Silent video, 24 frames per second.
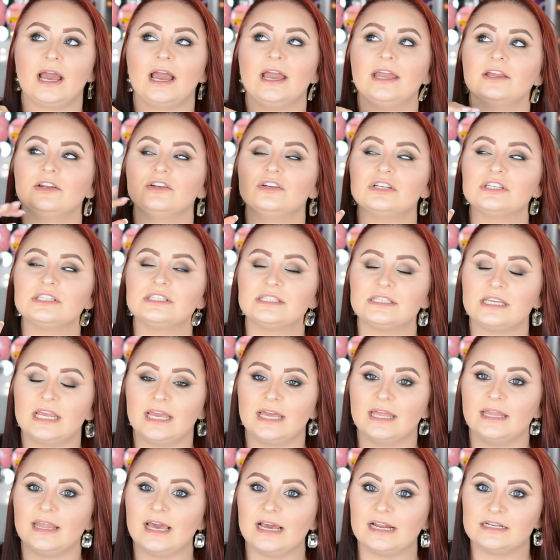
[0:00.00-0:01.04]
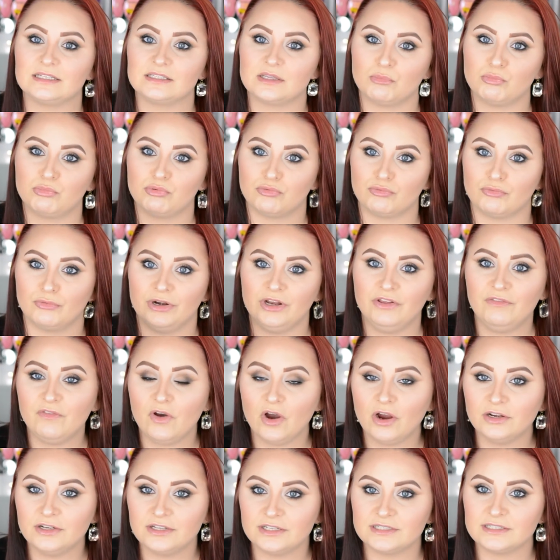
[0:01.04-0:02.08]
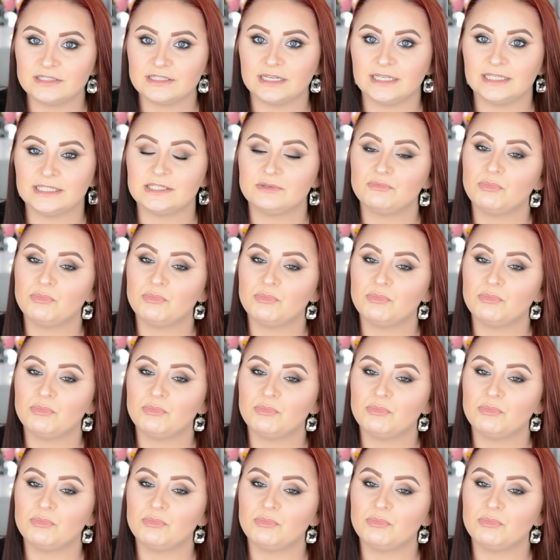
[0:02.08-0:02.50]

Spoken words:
I understand that is a pretty far distance,